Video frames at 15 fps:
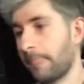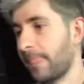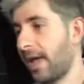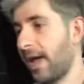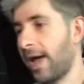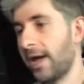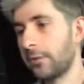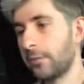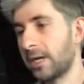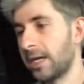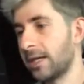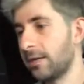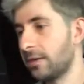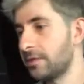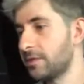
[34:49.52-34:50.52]
How do
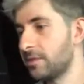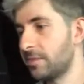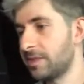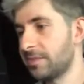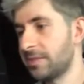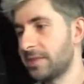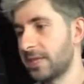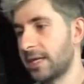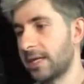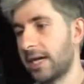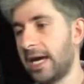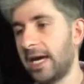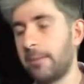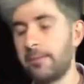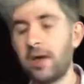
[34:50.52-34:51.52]
I learn so much music?
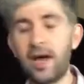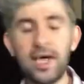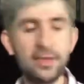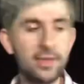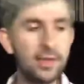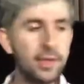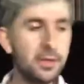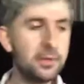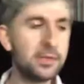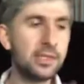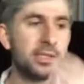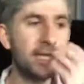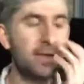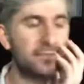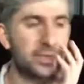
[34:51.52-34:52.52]
I think you
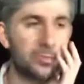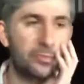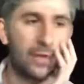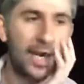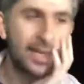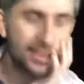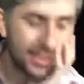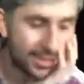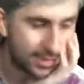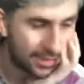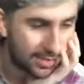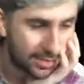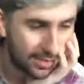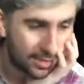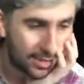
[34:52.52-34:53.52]
just have to
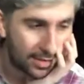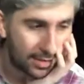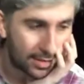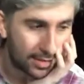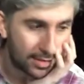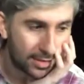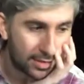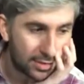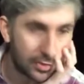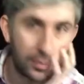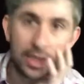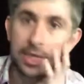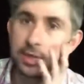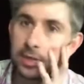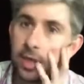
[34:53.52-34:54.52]
practice
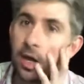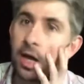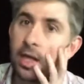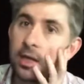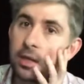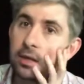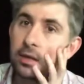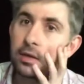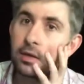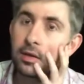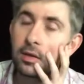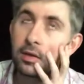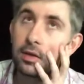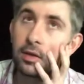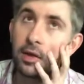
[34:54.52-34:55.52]
doing a lot.
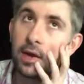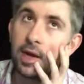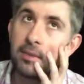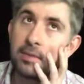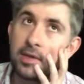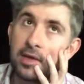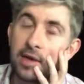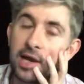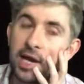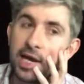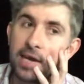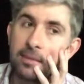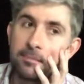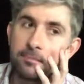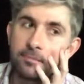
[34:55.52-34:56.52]
I mean,
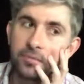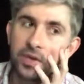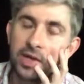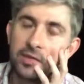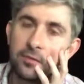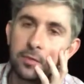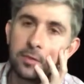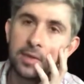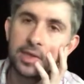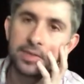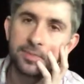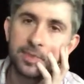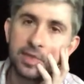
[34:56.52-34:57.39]
I've always